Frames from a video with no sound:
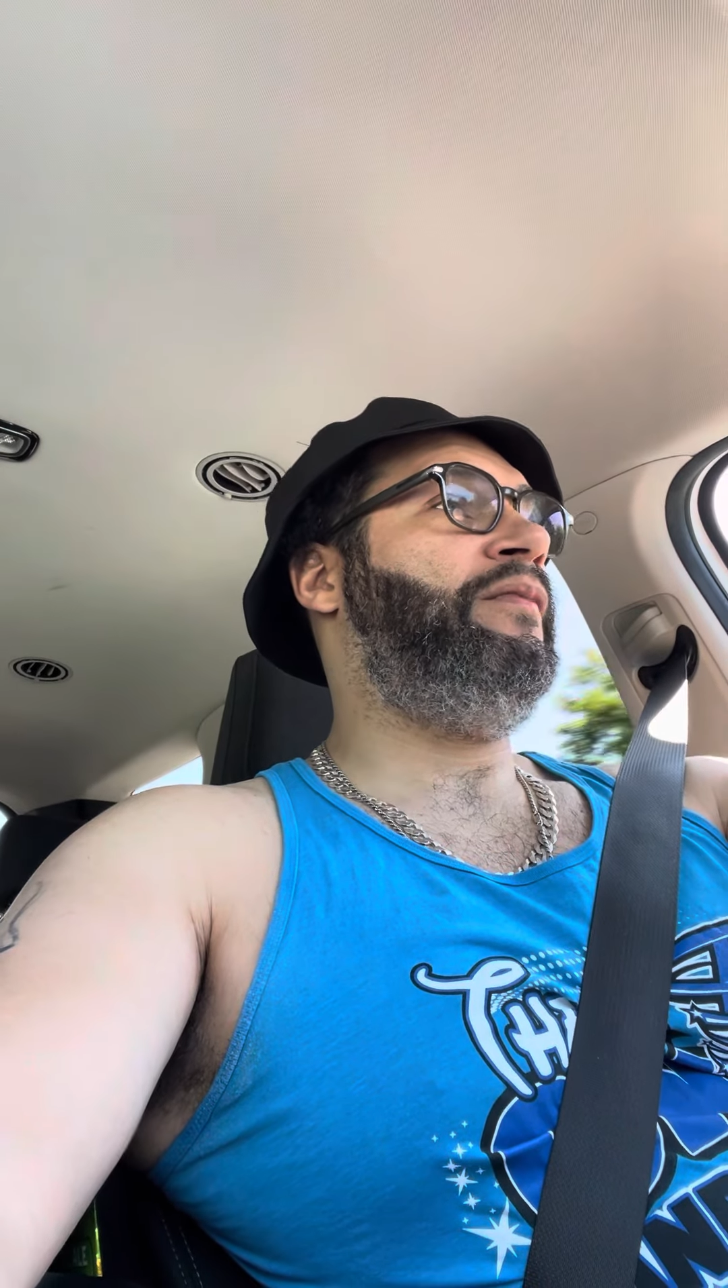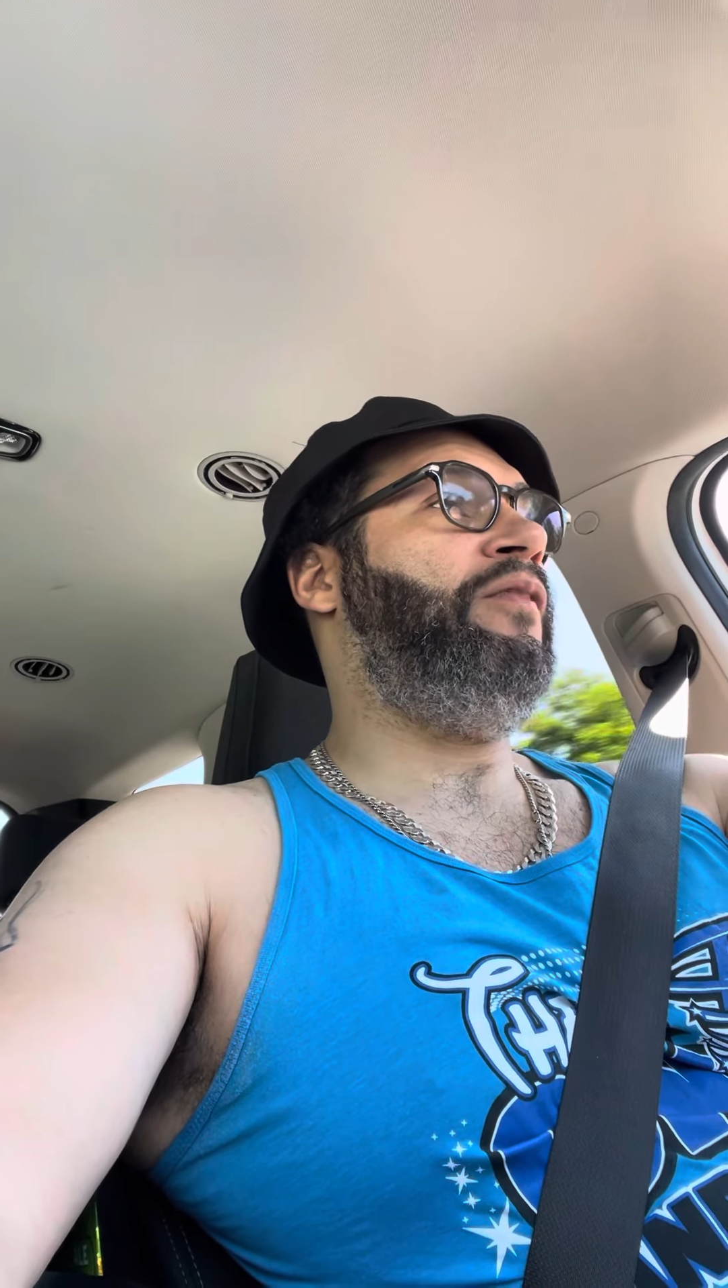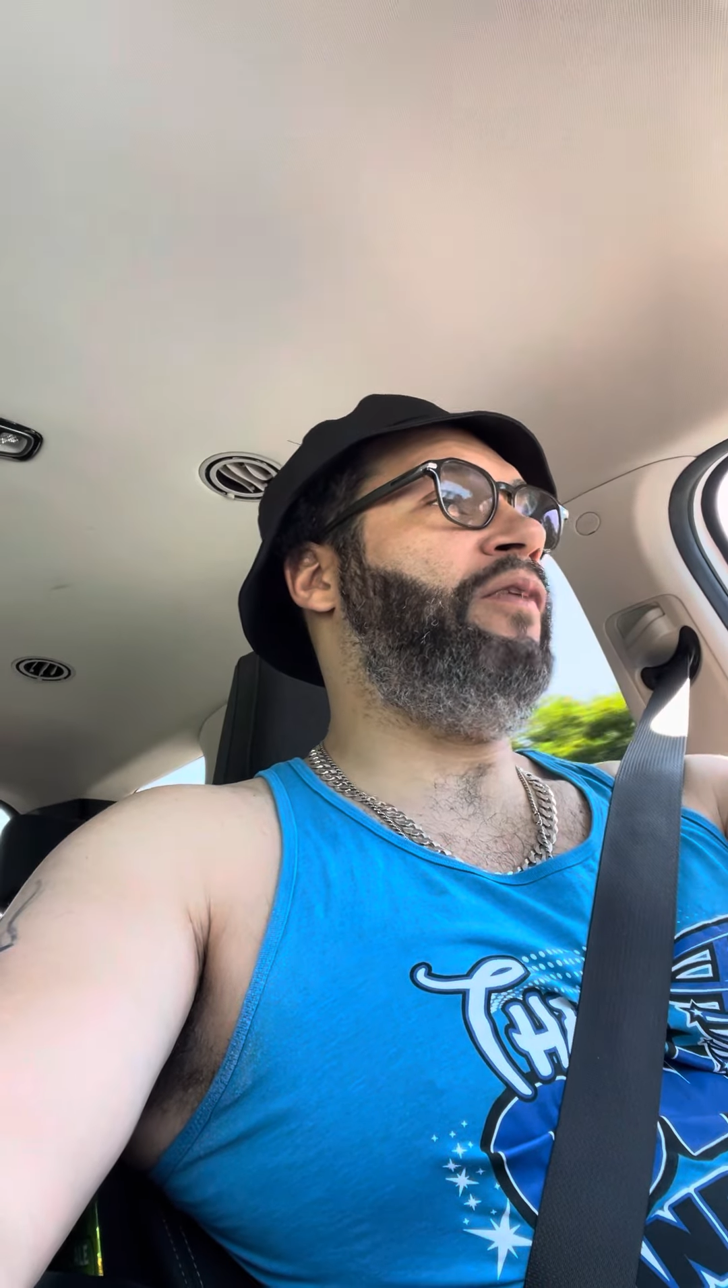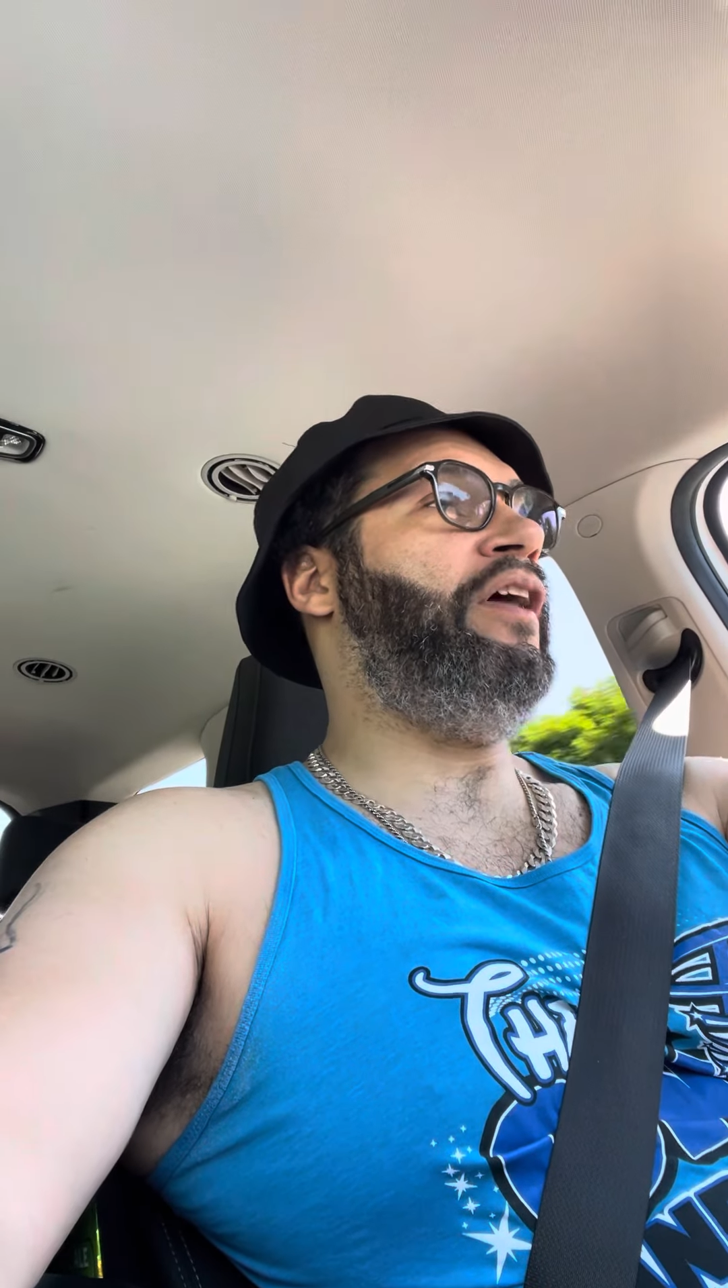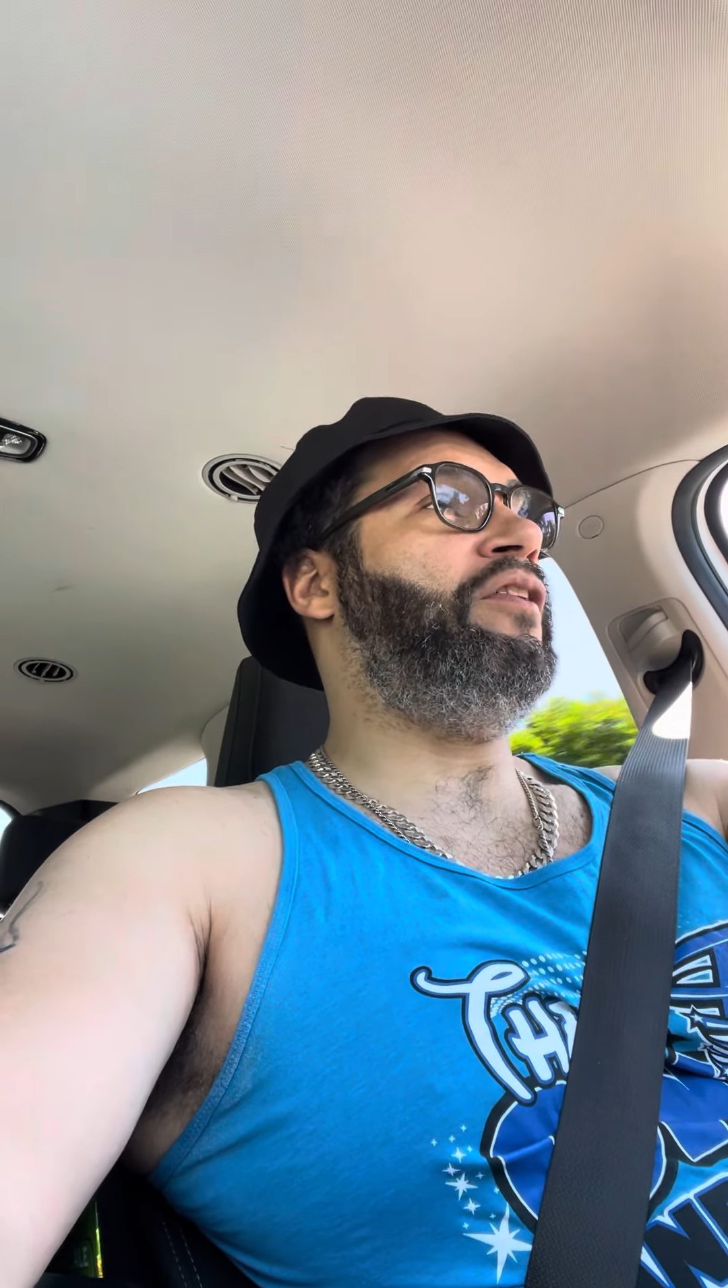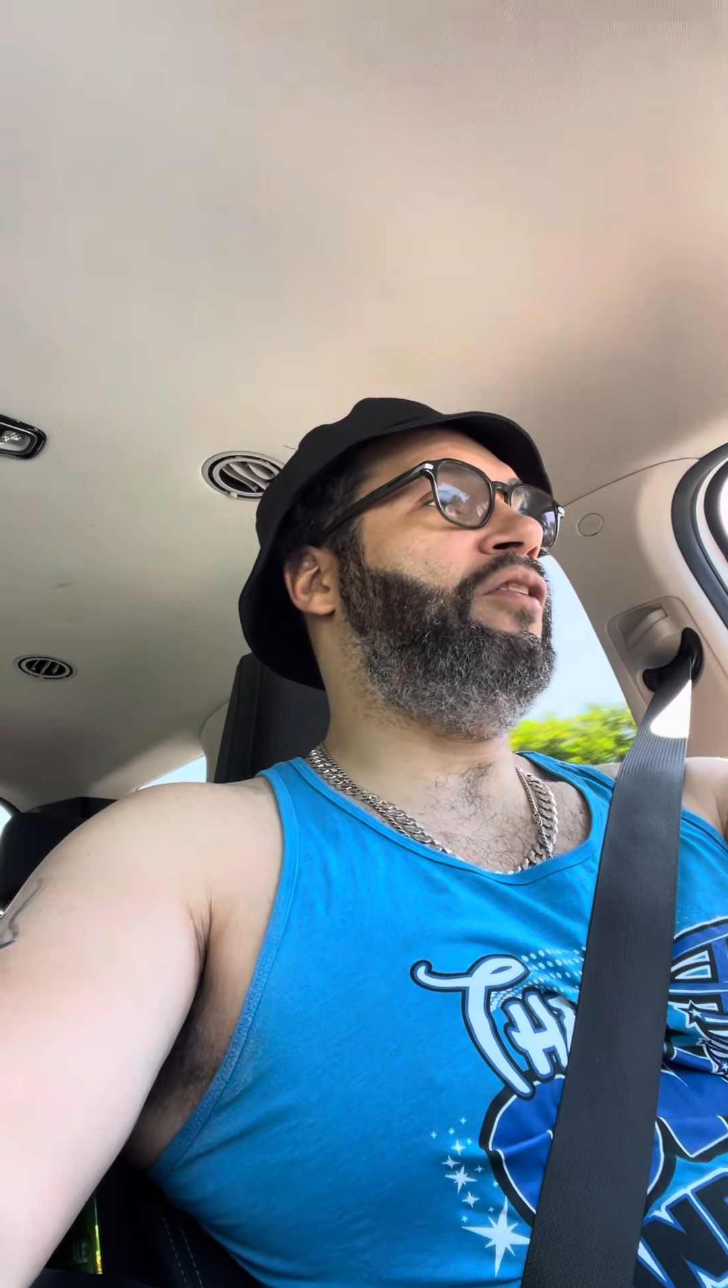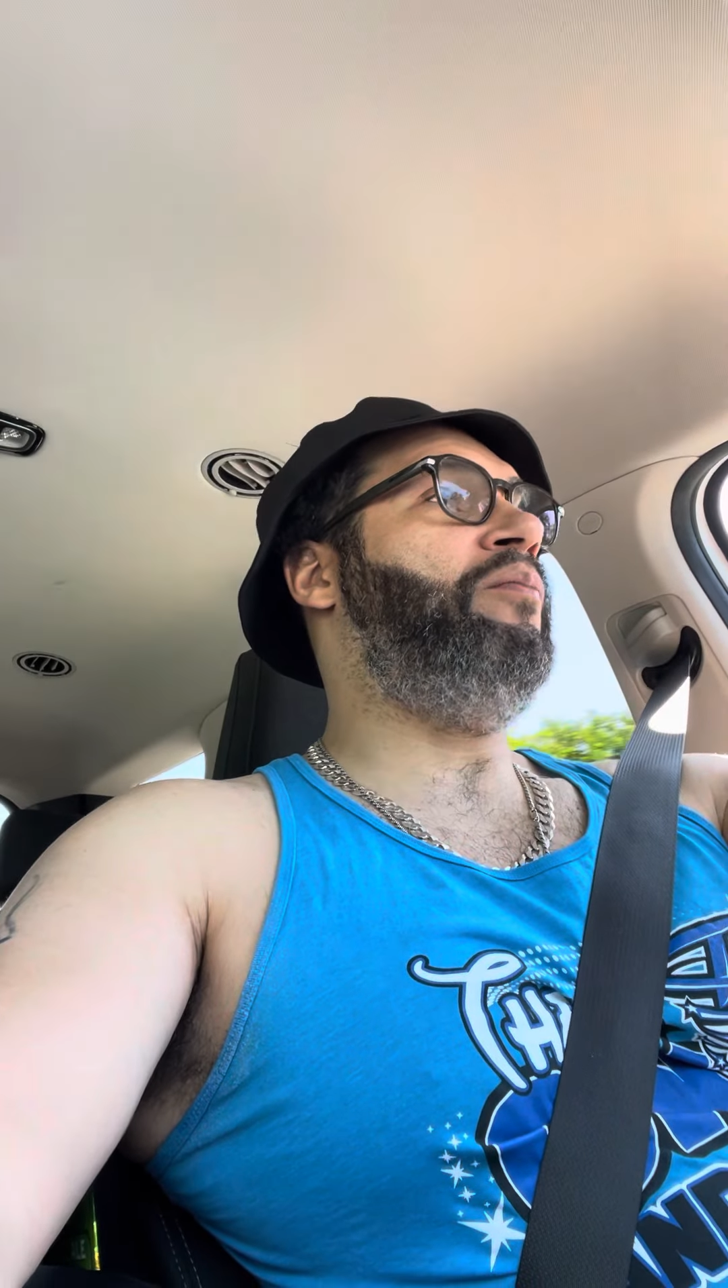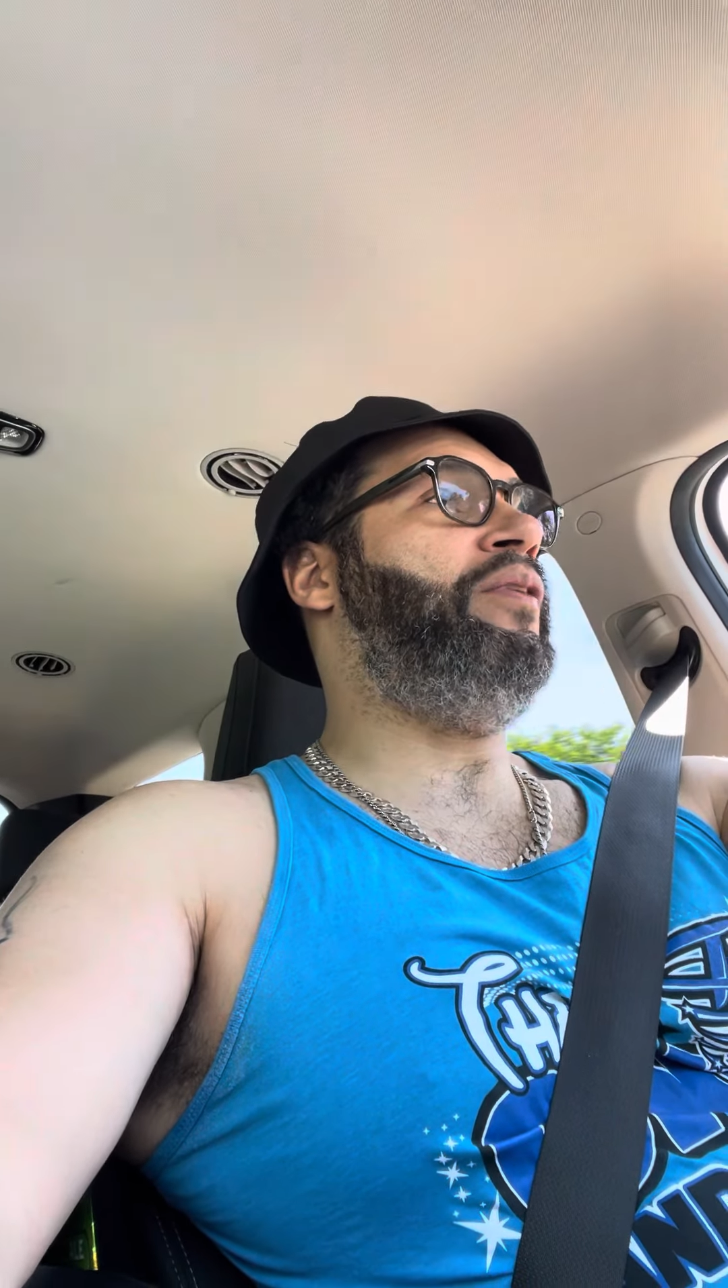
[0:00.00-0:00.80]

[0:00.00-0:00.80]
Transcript: Whether it